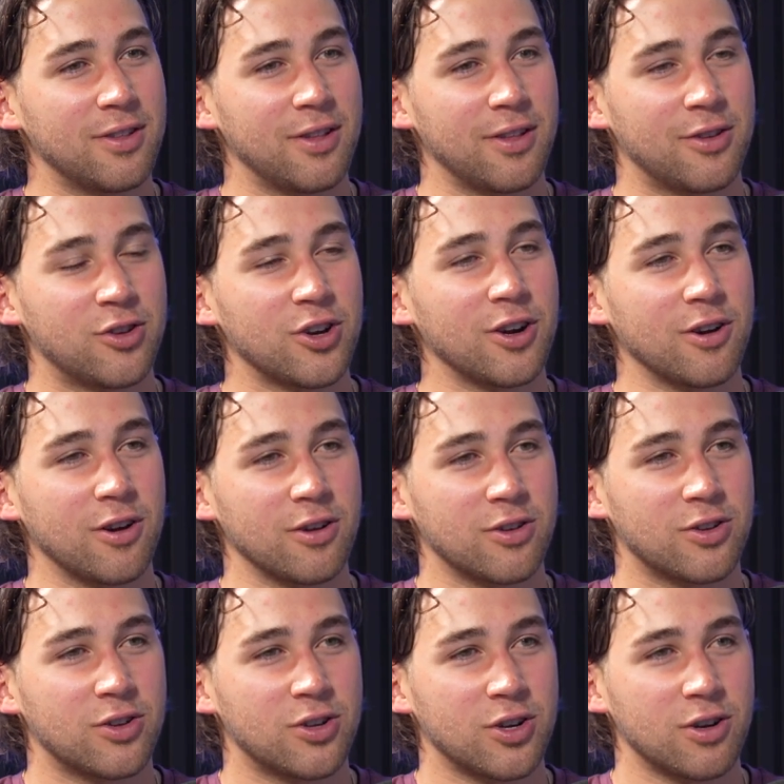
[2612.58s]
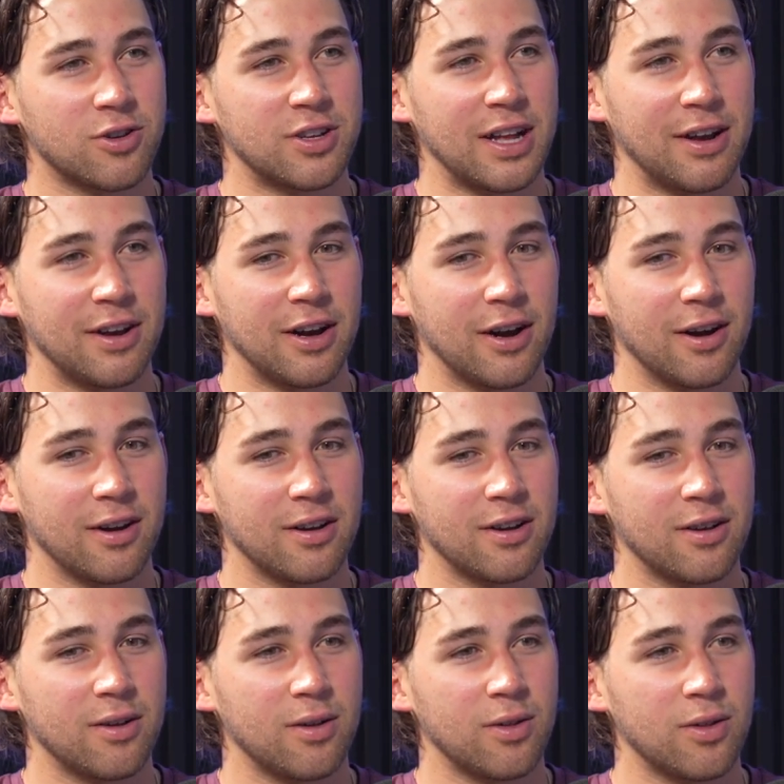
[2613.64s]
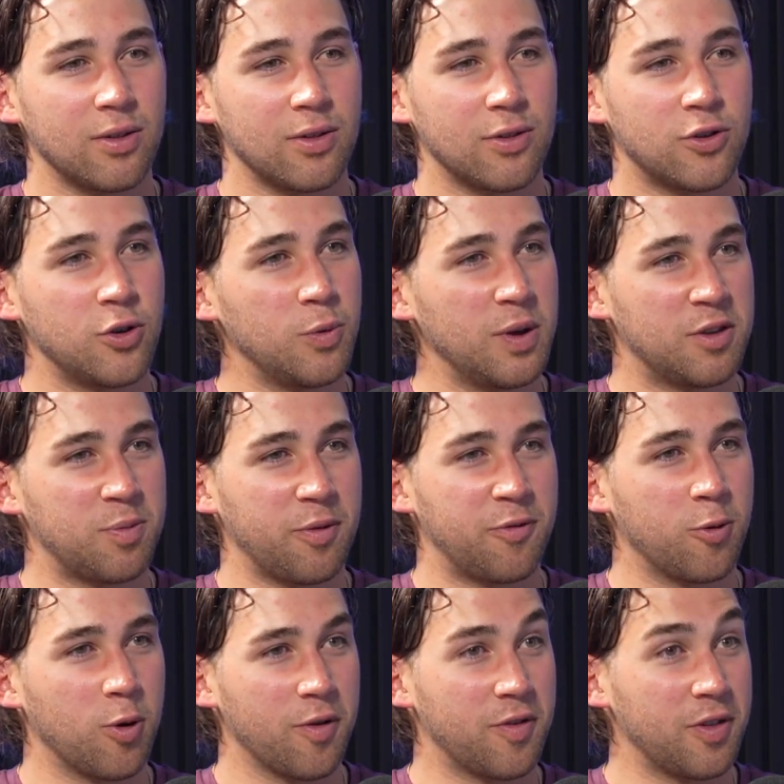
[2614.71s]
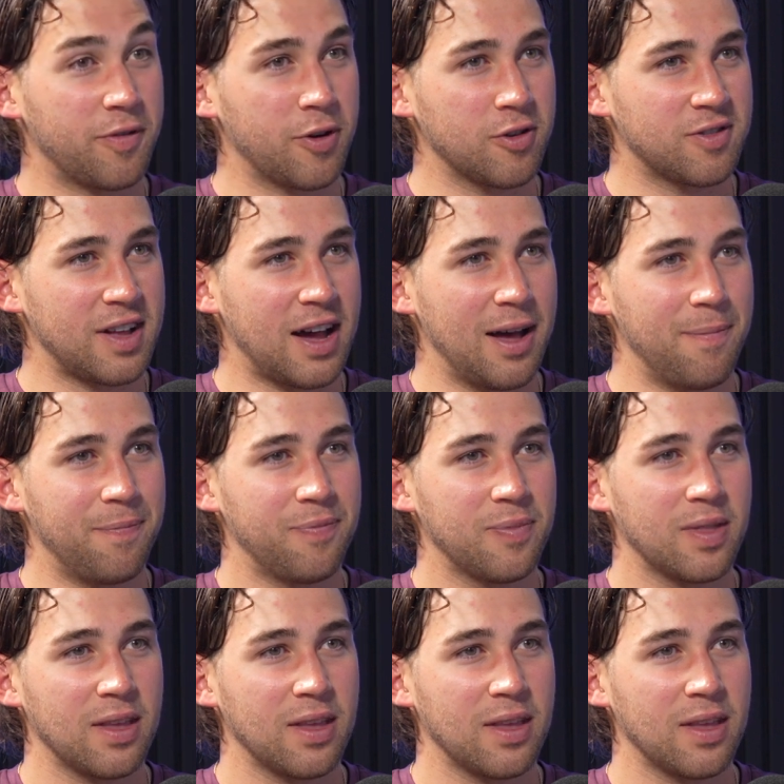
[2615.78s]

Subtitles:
church down here 2 weeks before for the first time,